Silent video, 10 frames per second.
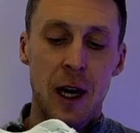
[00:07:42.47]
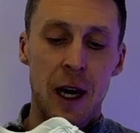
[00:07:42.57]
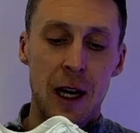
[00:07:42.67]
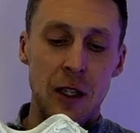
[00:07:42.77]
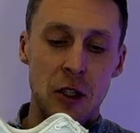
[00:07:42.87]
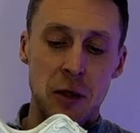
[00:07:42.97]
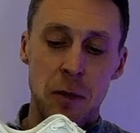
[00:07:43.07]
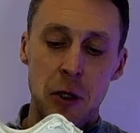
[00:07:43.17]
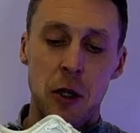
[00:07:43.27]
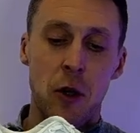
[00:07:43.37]
And just
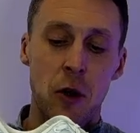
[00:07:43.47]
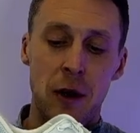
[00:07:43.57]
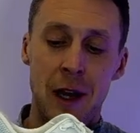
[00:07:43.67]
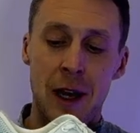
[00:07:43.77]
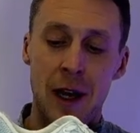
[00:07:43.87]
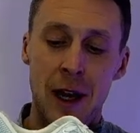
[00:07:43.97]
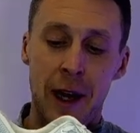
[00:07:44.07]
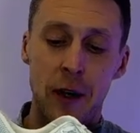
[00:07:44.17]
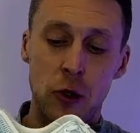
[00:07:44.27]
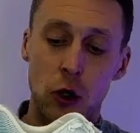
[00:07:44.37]
building on that
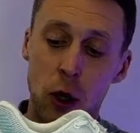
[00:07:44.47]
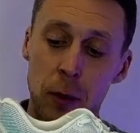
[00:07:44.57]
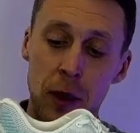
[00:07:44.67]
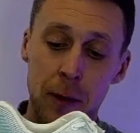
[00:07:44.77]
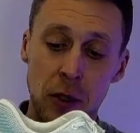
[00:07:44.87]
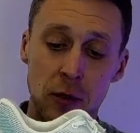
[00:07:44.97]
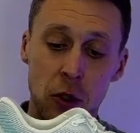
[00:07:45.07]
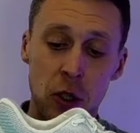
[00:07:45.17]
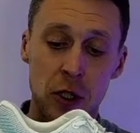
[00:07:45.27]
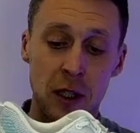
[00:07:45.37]
higher drop and the amount of
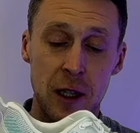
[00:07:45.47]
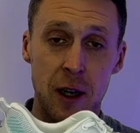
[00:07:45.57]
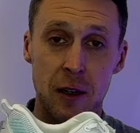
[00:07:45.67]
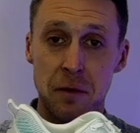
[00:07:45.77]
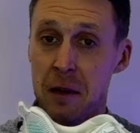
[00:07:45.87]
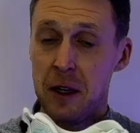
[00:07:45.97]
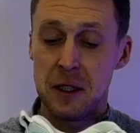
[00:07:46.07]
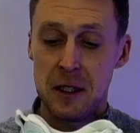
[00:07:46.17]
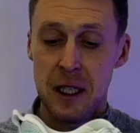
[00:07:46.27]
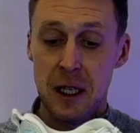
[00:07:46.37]
cushioning there, it's fair
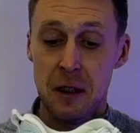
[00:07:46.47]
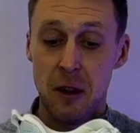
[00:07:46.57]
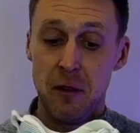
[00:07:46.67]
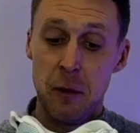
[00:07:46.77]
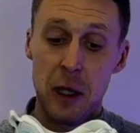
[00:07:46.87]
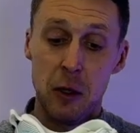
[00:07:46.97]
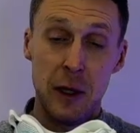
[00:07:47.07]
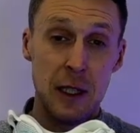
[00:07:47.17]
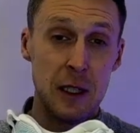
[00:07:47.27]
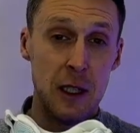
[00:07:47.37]
to say that the Vomero
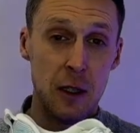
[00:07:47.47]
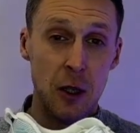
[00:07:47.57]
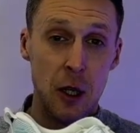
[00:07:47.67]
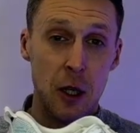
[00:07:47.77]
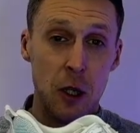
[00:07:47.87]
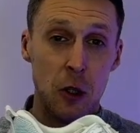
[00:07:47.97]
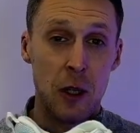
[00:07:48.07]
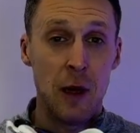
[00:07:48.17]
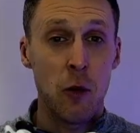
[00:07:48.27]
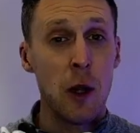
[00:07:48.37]
18 could
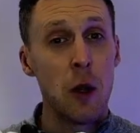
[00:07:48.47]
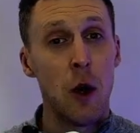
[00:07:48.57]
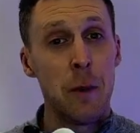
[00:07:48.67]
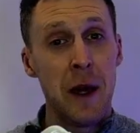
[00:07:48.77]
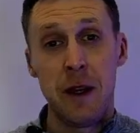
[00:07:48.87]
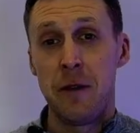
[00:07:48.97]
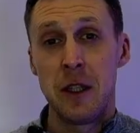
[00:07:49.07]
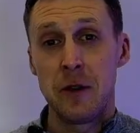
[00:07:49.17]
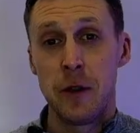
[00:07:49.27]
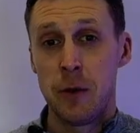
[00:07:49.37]
have quite a lot of
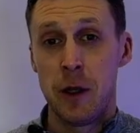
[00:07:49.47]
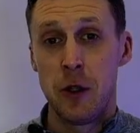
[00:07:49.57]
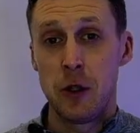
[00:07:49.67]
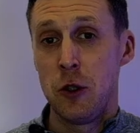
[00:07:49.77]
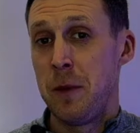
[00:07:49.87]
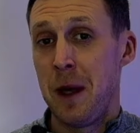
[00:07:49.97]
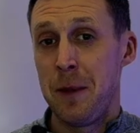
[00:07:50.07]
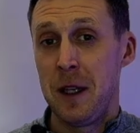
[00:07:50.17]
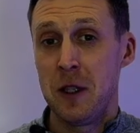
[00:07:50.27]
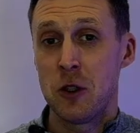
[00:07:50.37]
benefits for runners who
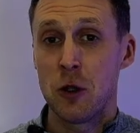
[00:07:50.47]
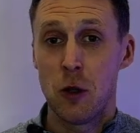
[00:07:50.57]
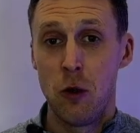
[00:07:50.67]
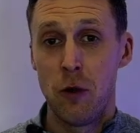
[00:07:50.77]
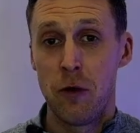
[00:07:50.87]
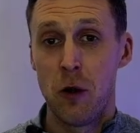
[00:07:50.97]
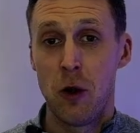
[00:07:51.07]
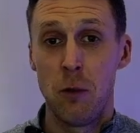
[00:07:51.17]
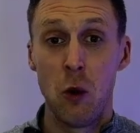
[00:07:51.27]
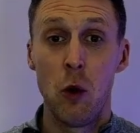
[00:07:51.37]
maybe struggle
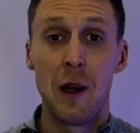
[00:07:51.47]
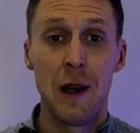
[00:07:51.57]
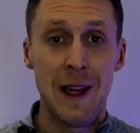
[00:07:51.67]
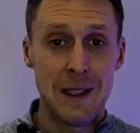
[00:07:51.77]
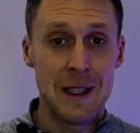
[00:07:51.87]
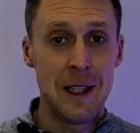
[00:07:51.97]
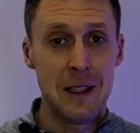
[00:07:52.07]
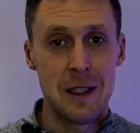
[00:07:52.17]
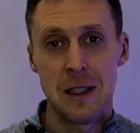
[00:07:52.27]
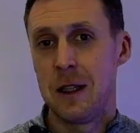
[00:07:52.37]
from lower leg
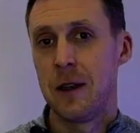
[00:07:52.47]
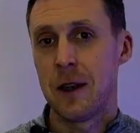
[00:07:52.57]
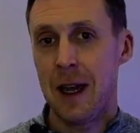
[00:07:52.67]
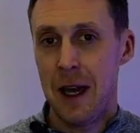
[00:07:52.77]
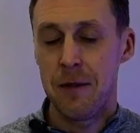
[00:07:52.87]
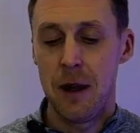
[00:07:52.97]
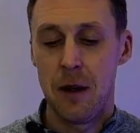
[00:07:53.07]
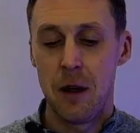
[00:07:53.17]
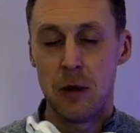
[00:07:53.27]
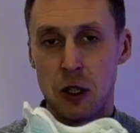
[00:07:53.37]
tightness in their calf
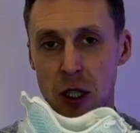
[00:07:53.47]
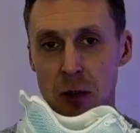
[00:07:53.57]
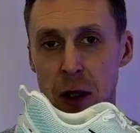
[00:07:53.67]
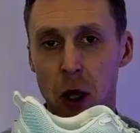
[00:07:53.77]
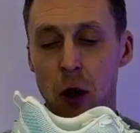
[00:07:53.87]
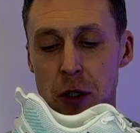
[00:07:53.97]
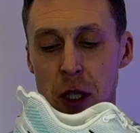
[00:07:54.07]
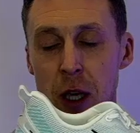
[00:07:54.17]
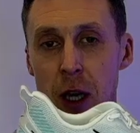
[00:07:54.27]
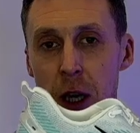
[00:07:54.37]
area, just because
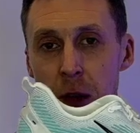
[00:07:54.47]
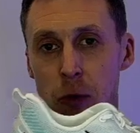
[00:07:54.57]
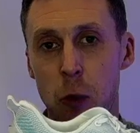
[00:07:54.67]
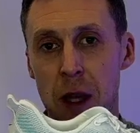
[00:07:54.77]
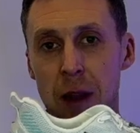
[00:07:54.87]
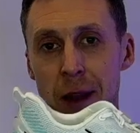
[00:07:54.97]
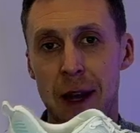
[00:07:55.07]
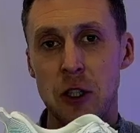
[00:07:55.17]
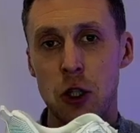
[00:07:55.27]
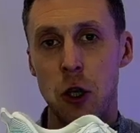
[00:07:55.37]
of the way that
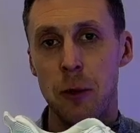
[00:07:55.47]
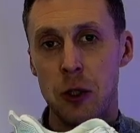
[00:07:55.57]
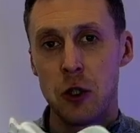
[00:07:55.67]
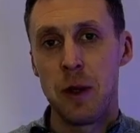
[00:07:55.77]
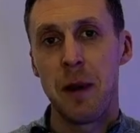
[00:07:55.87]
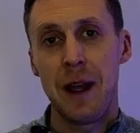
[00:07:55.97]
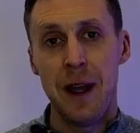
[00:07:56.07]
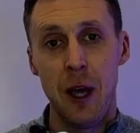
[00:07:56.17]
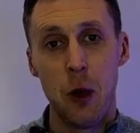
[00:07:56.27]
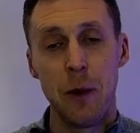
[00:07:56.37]
that geometry might
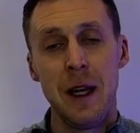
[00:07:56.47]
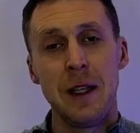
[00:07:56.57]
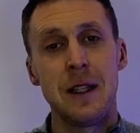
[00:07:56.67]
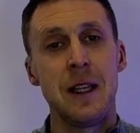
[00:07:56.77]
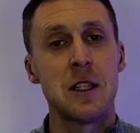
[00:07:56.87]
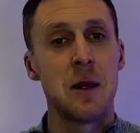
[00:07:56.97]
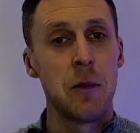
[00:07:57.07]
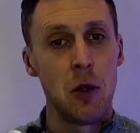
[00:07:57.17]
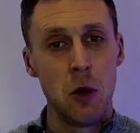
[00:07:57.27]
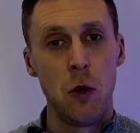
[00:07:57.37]
help take some of
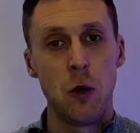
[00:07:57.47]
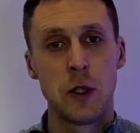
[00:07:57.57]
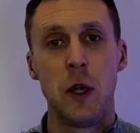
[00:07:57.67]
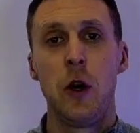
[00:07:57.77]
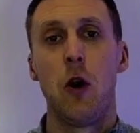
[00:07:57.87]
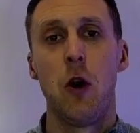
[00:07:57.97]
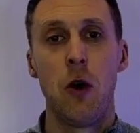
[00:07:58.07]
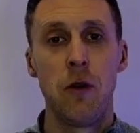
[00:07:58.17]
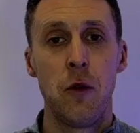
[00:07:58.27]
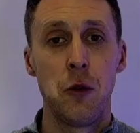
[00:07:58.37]
the load
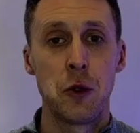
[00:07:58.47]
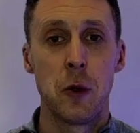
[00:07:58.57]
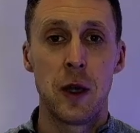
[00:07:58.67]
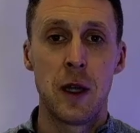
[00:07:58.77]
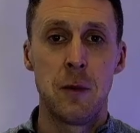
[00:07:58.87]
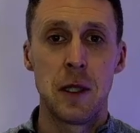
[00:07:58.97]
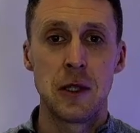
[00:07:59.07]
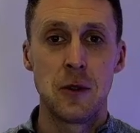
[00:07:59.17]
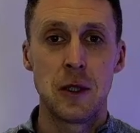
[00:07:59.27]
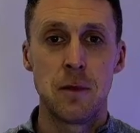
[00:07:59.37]
off those working
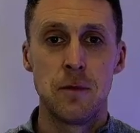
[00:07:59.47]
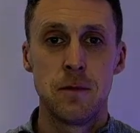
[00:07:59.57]
muscles.